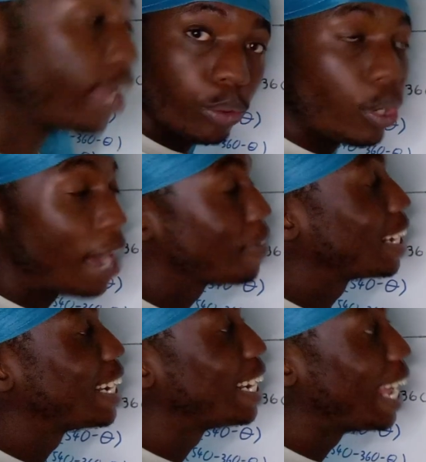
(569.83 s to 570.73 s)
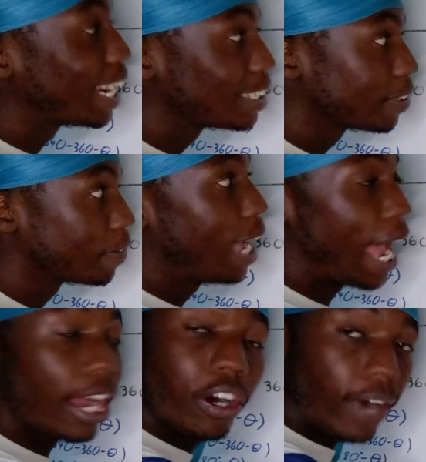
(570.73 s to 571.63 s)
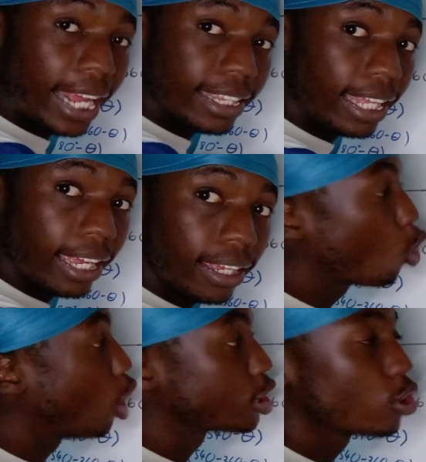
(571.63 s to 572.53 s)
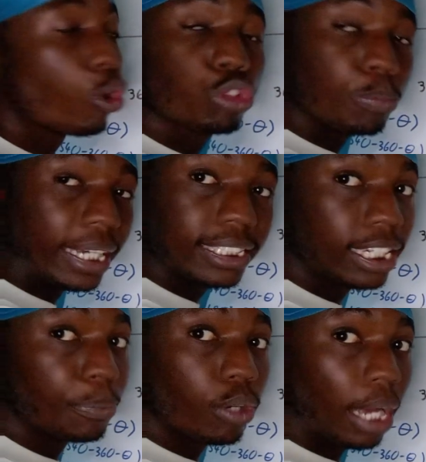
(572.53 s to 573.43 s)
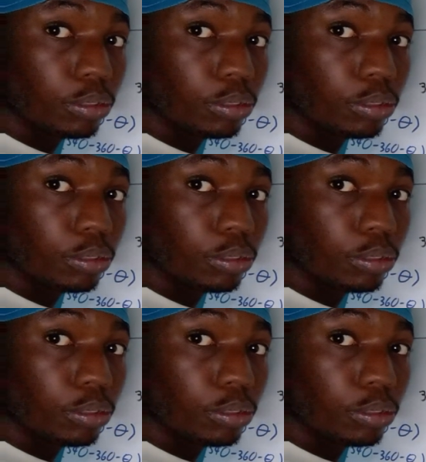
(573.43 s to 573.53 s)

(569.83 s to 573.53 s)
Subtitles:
when you have a negative angle right there, cos automatically becomes